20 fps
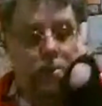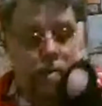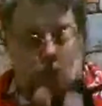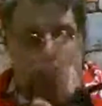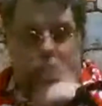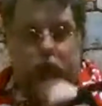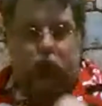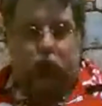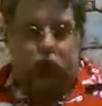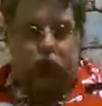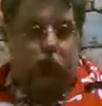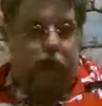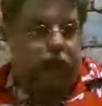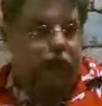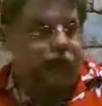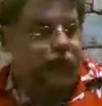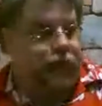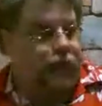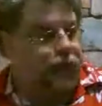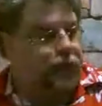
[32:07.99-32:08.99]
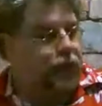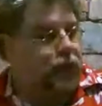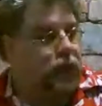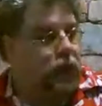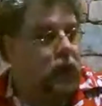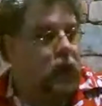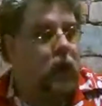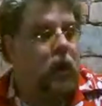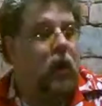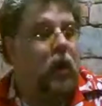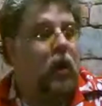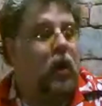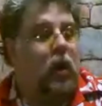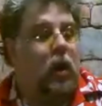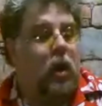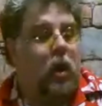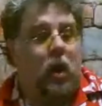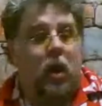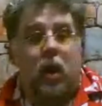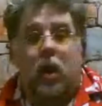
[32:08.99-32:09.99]
martial artists.
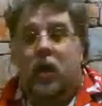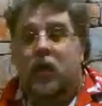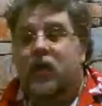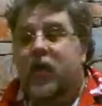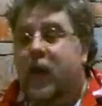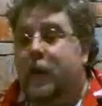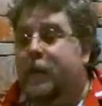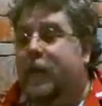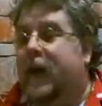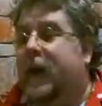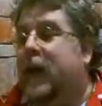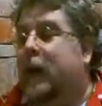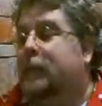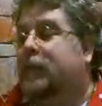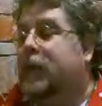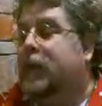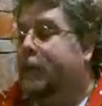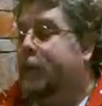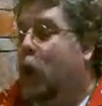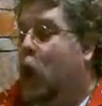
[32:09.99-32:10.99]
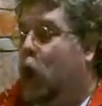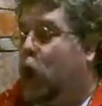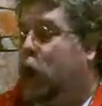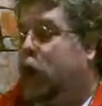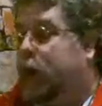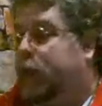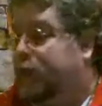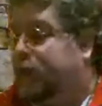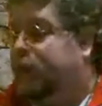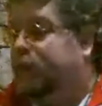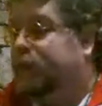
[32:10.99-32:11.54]
They pick up the book,